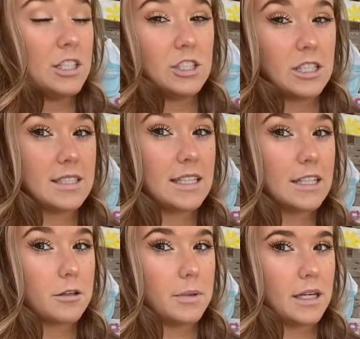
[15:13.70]
just a
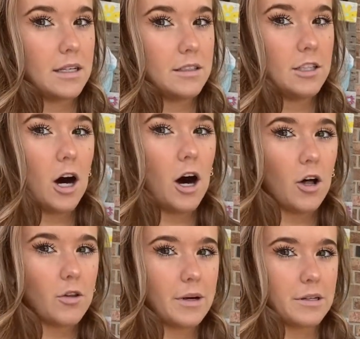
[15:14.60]
little bit, not
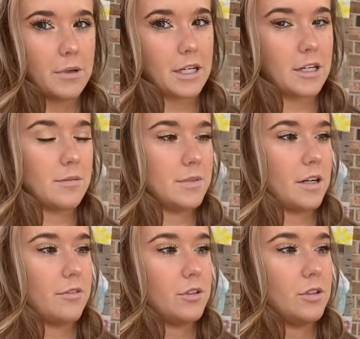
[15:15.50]
all the way to where it comes
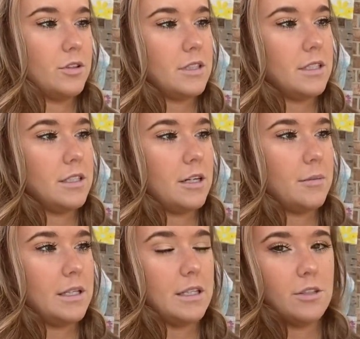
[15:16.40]
off. You loosen it
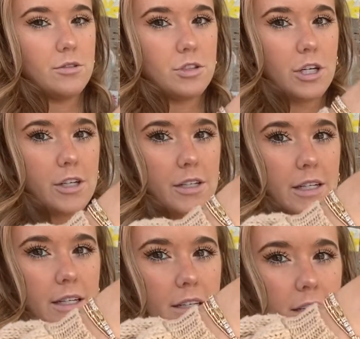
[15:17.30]
up and then you'll turn
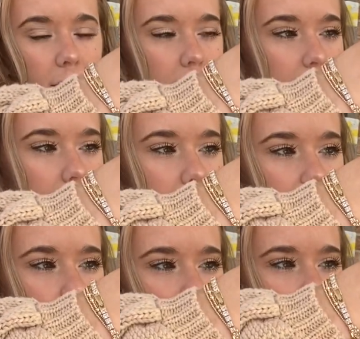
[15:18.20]
it. It has
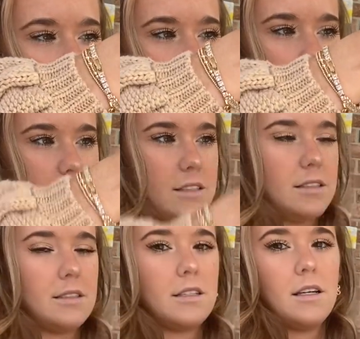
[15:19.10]
little
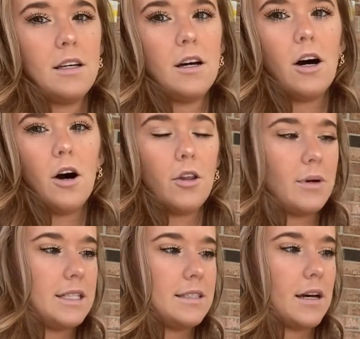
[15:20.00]
notches all the
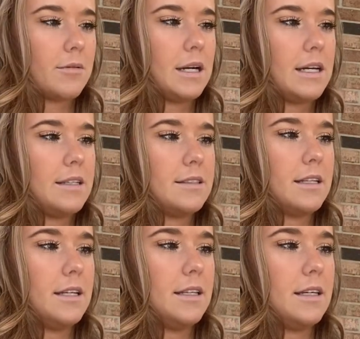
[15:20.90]
way sideways,
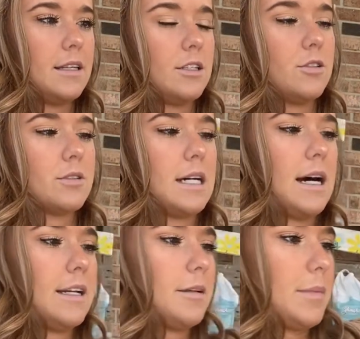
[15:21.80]
and then you'll
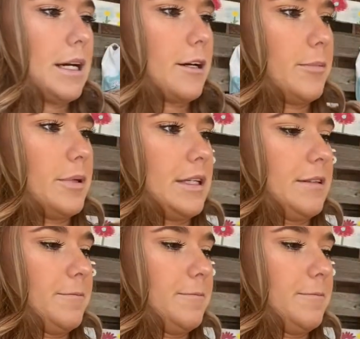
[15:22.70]
tighten it back up again.